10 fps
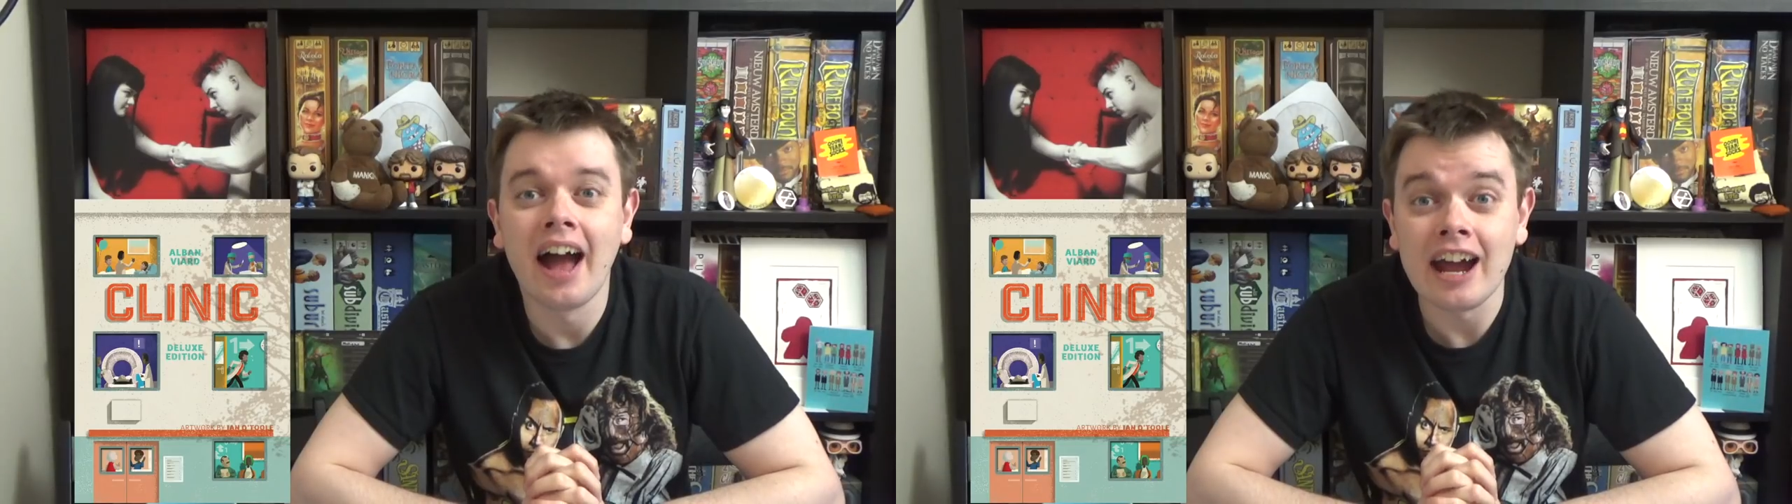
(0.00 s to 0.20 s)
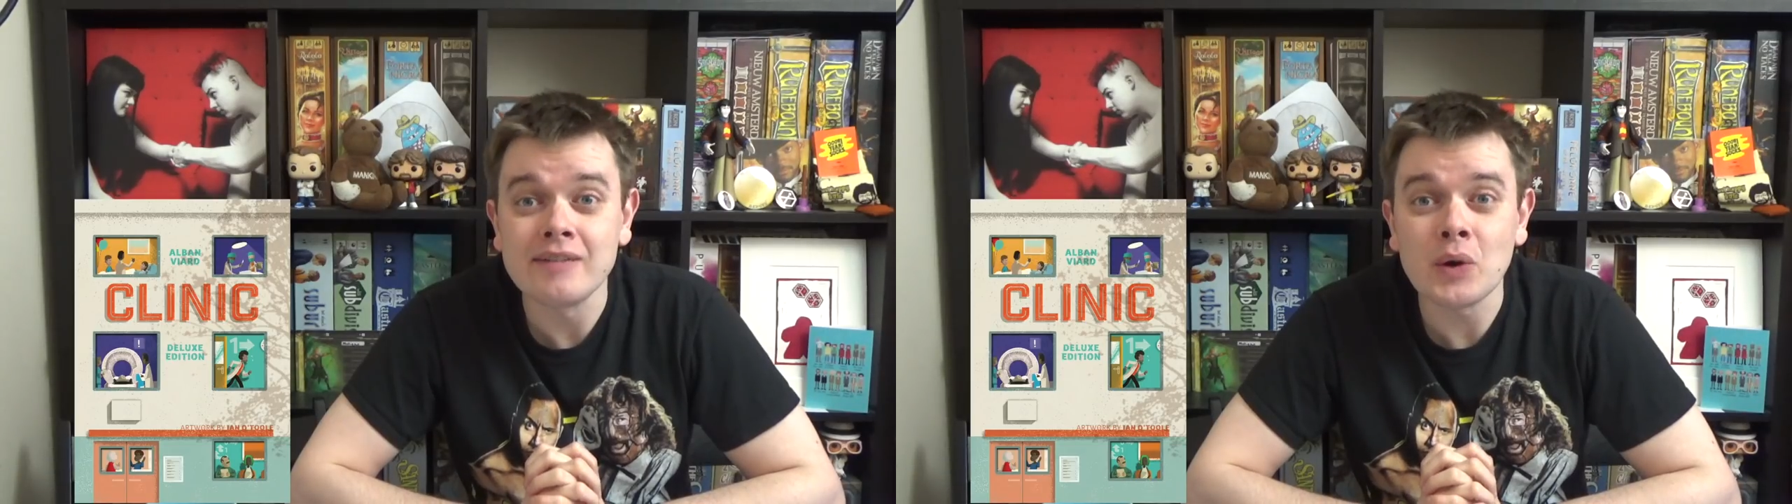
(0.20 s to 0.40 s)

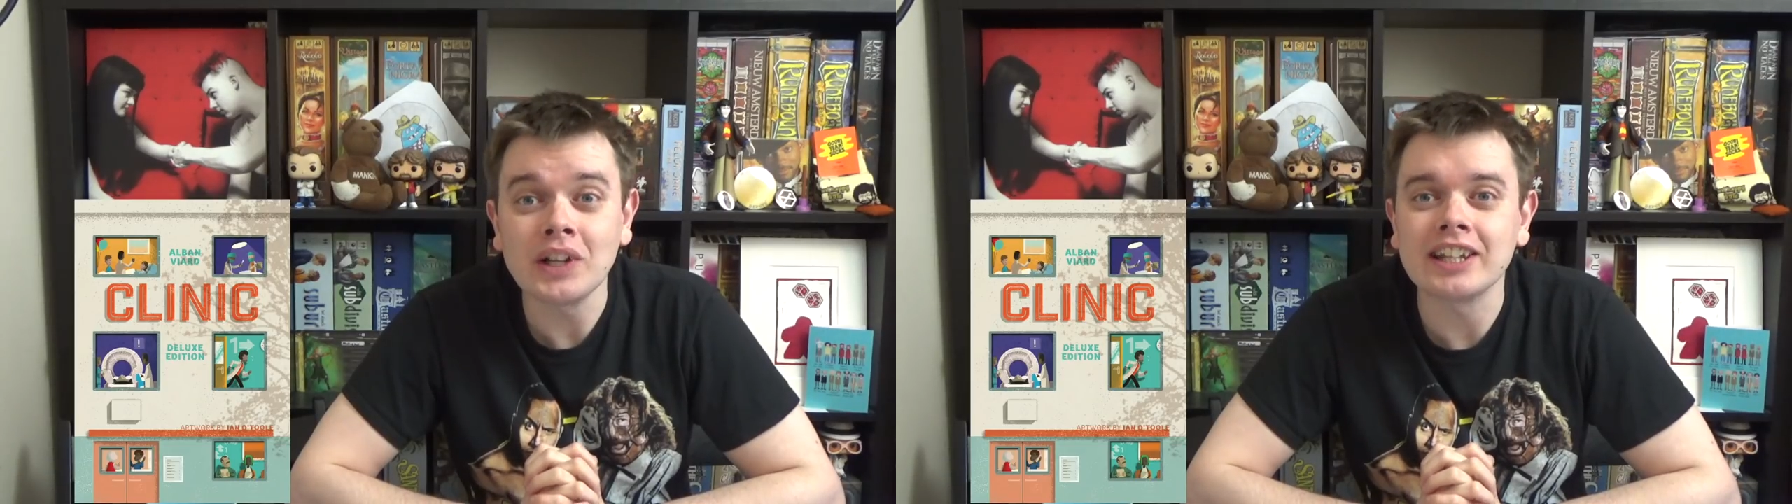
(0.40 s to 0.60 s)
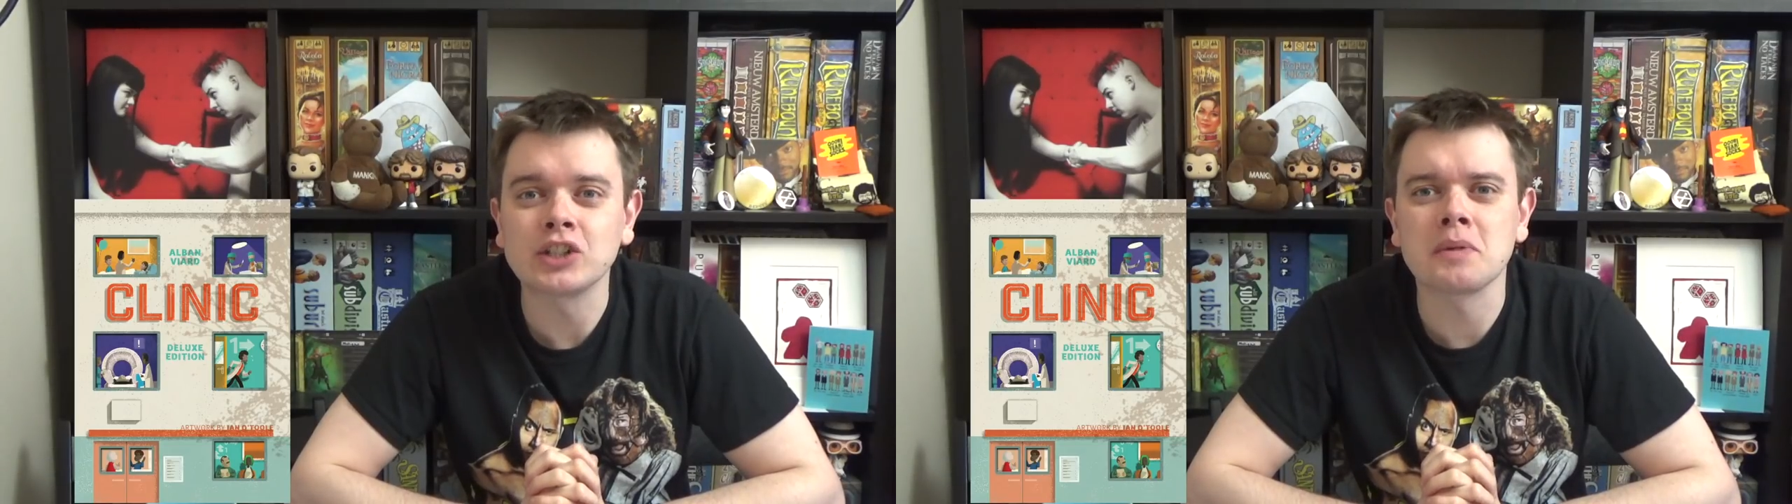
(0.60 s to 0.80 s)
Hi
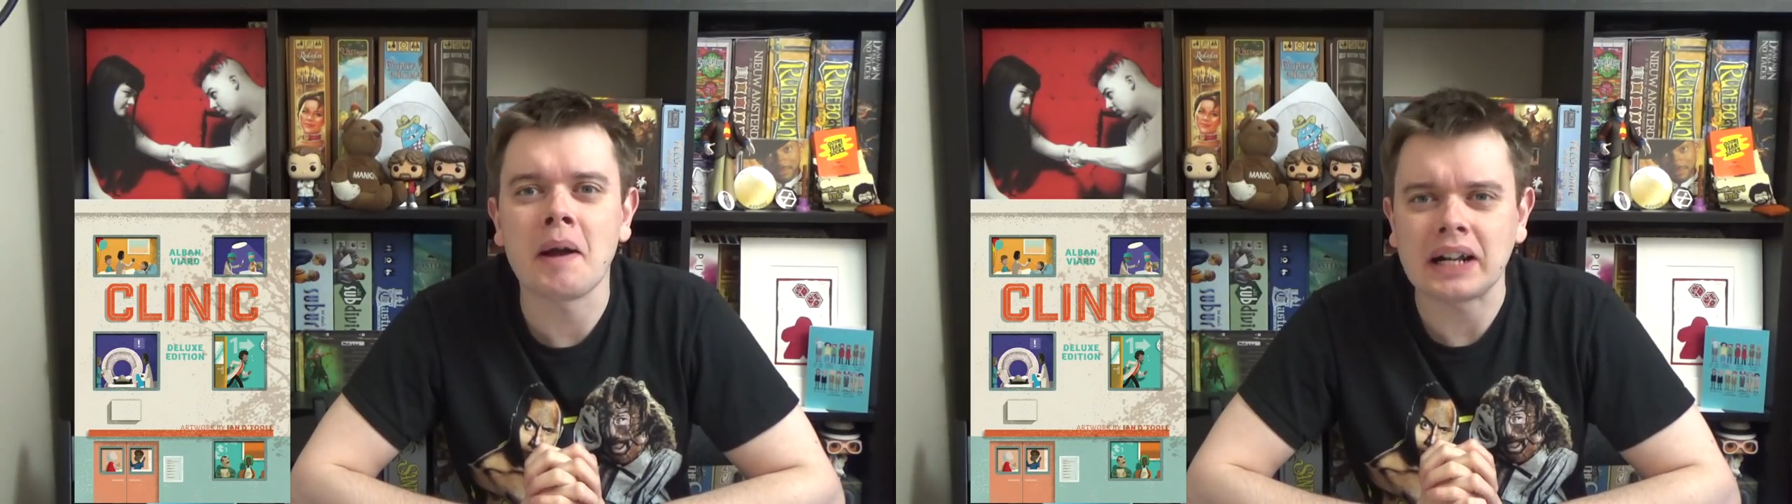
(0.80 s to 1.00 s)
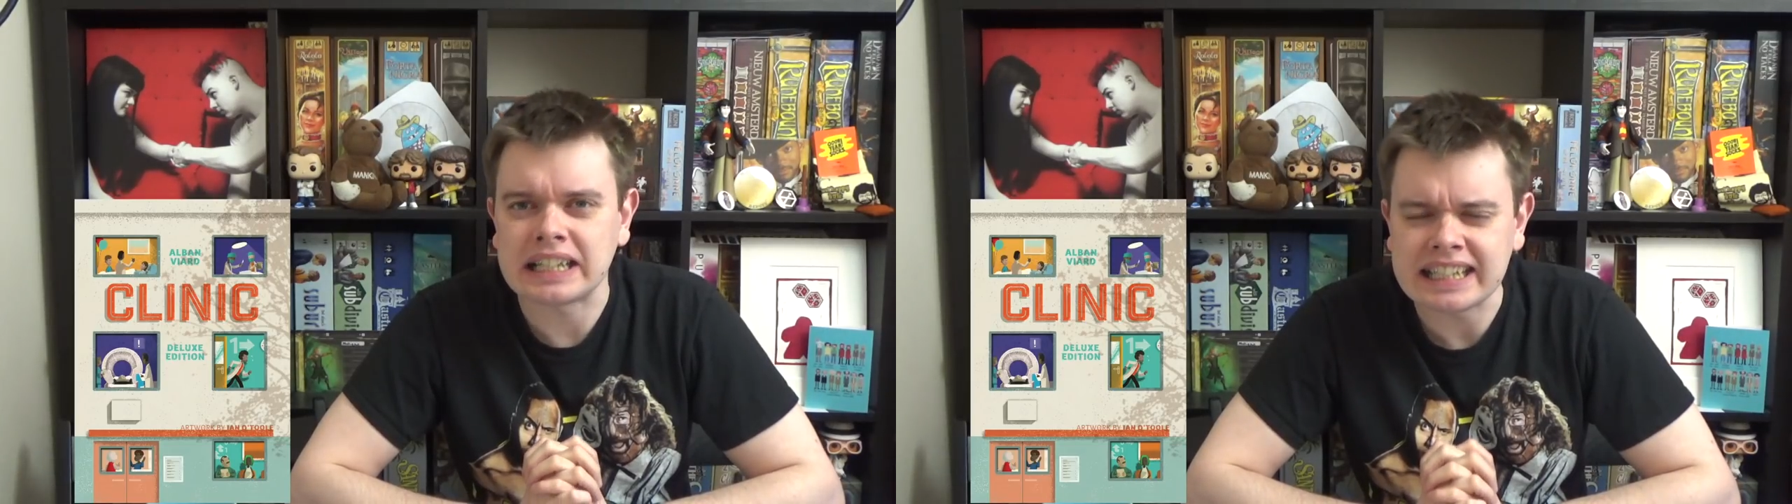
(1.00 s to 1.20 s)
everyone, let's talk
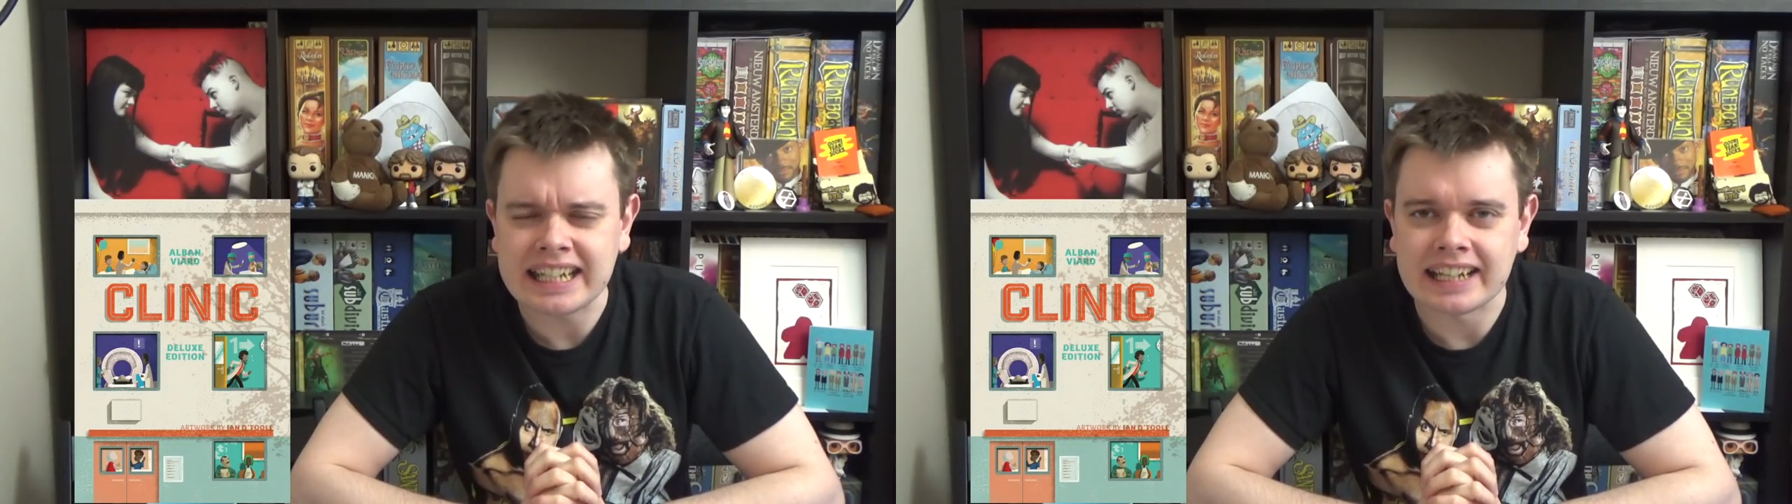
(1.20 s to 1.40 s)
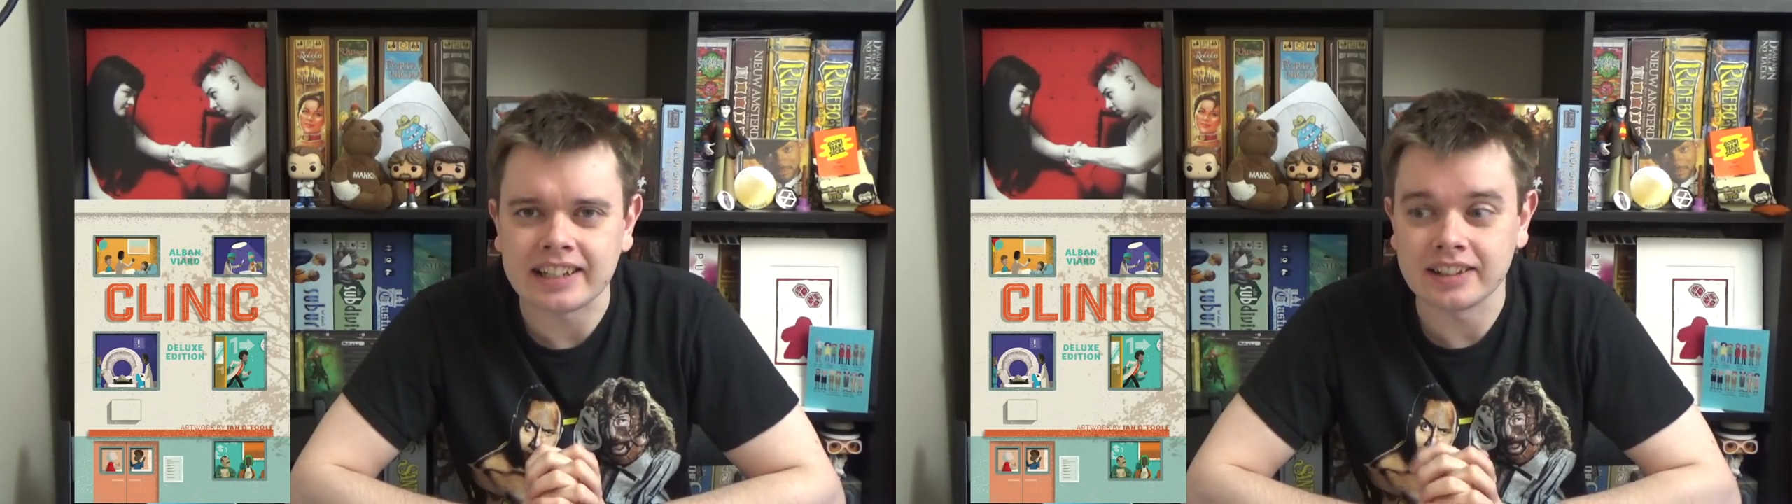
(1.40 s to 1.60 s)
about Clinic,